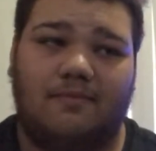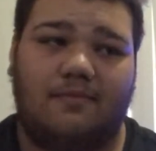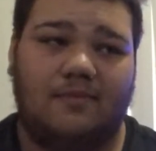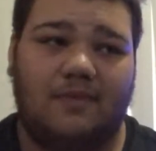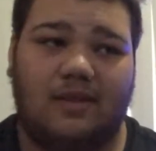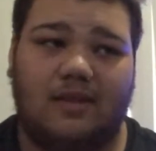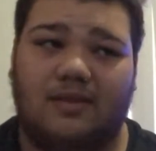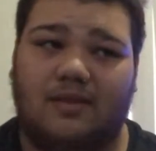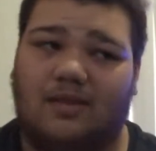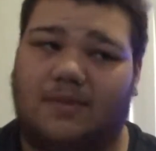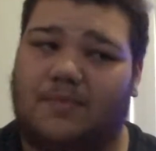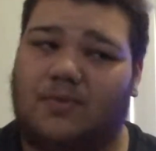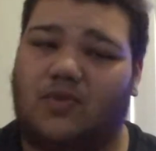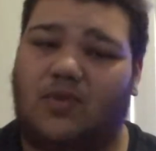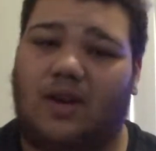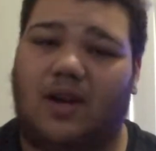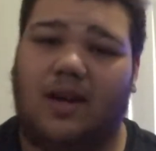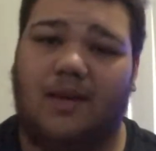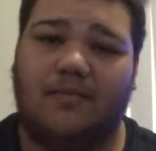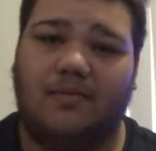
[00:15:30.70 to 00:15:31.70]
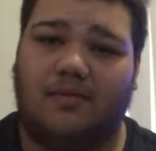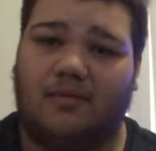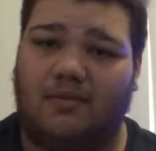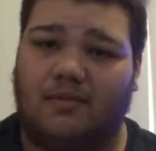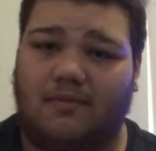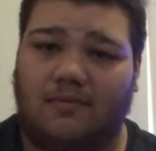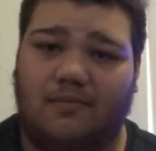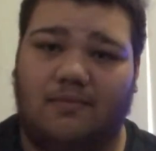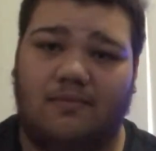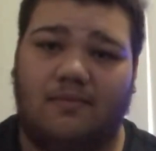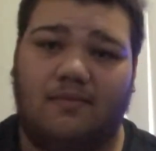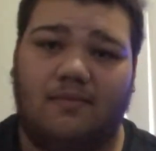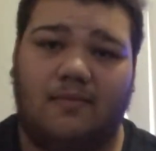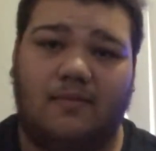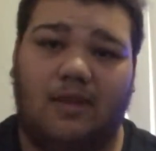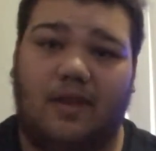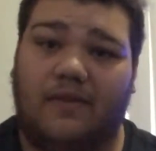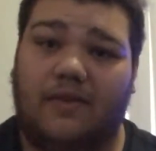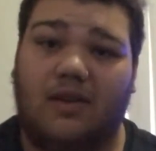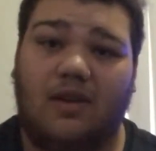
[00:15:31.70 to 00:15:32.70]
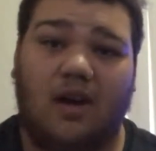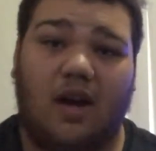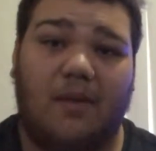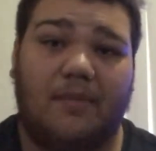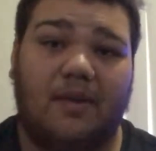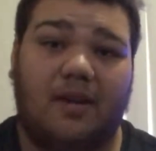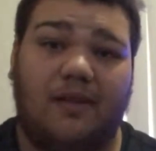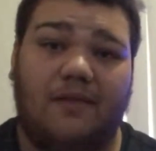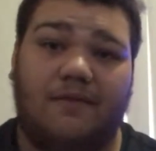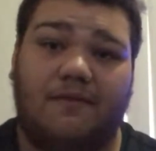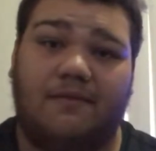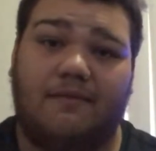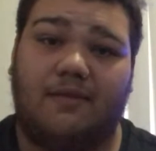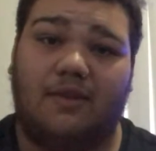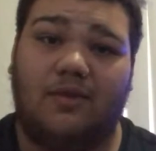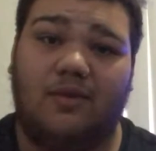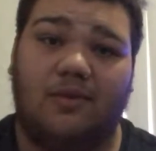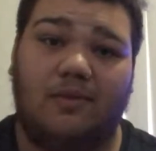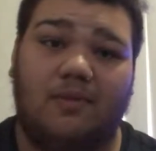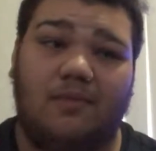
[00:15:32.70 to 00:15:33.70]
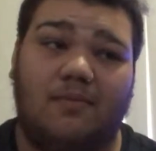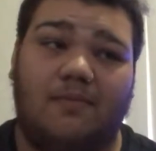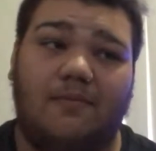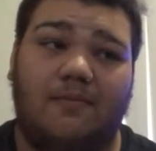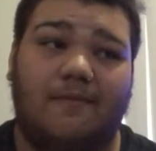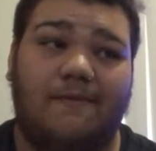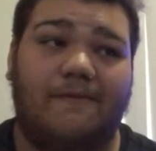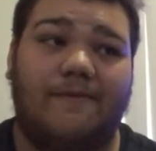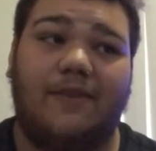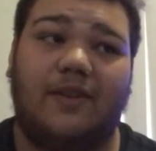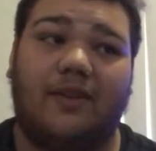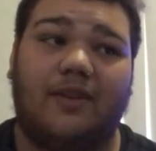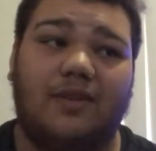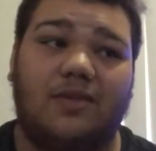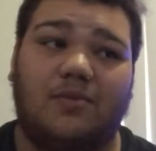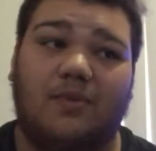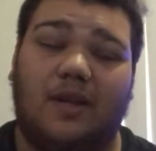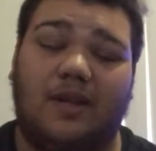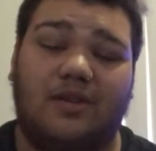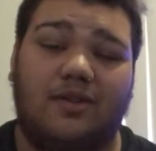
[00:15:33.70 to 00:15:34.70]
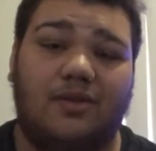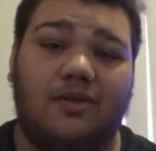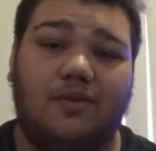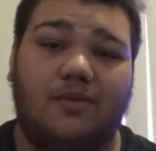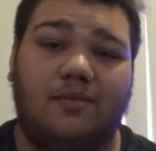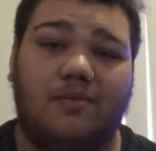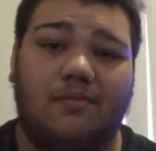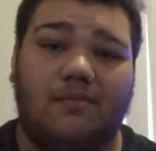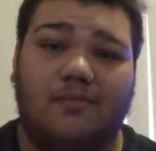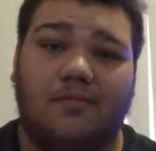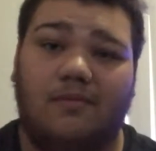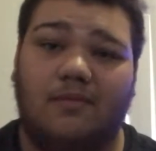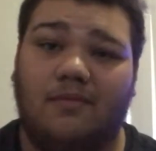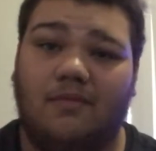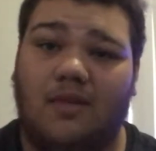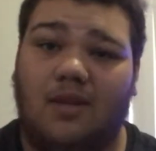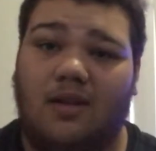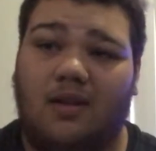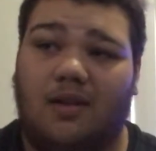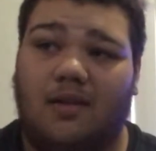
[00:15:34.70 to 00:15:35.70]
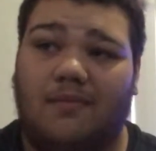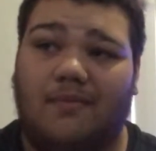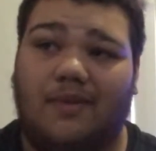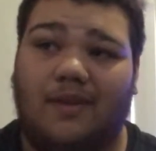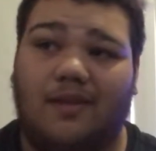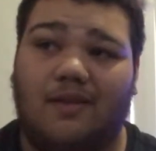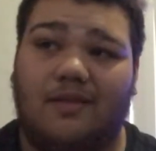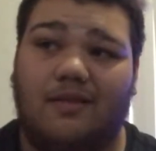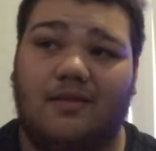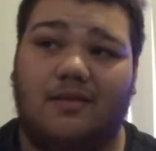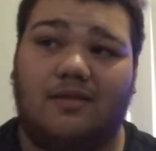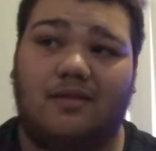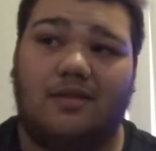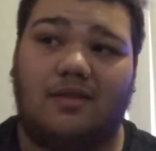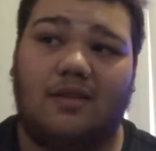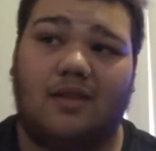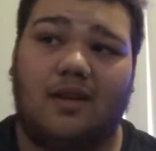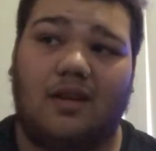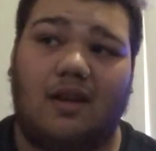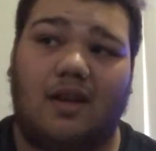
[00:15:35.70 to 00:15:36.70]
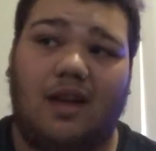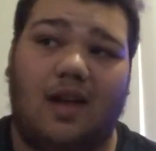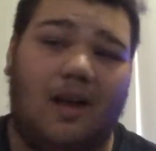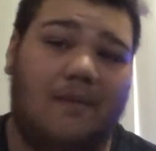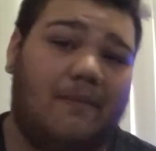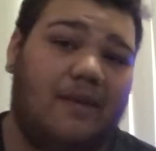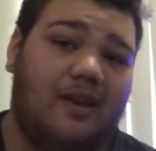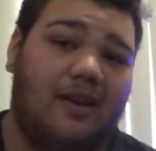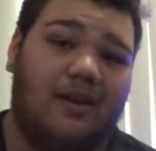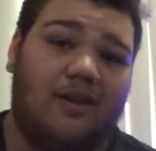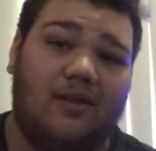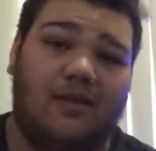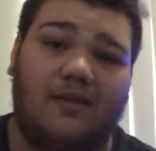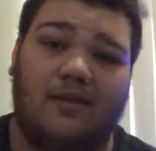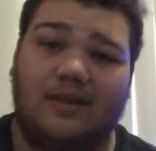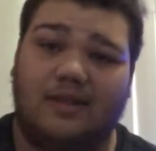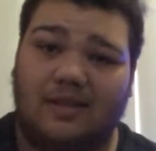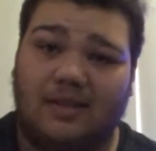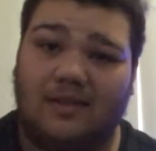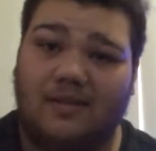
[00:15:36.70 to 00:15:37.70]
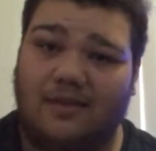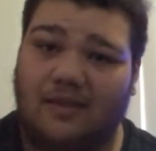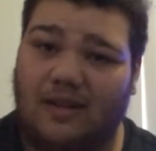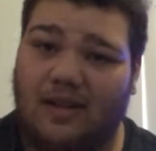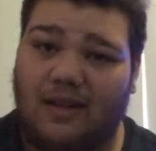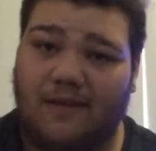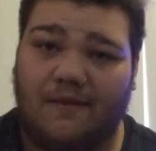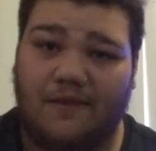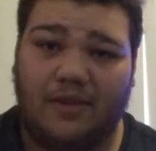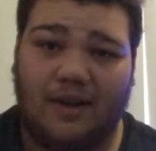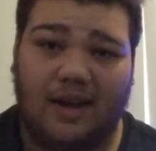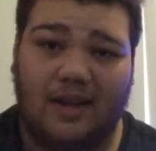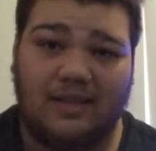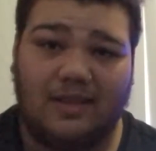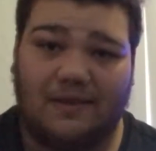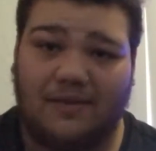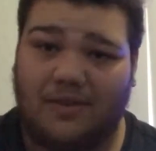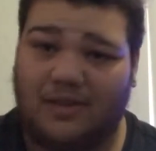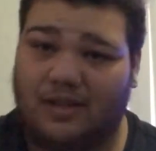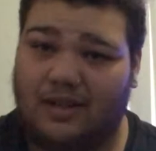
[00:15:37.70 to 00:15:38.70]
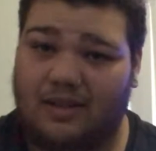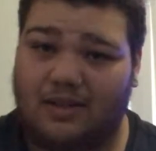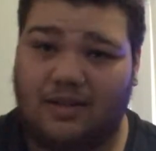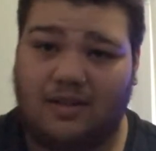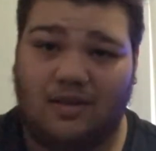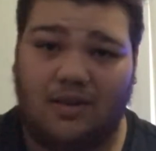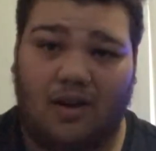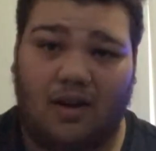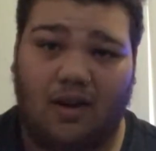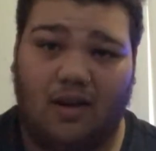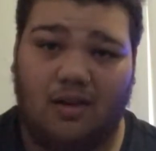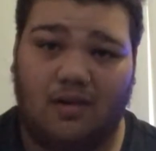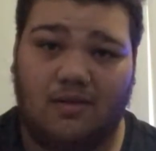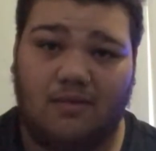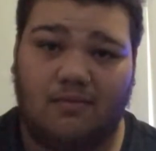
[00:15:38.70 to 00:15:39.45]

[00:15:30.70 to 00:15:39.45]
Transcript: then subscribe and leave a comment if you feel this way too. Because I'm here to listen if you guys ever need to talk.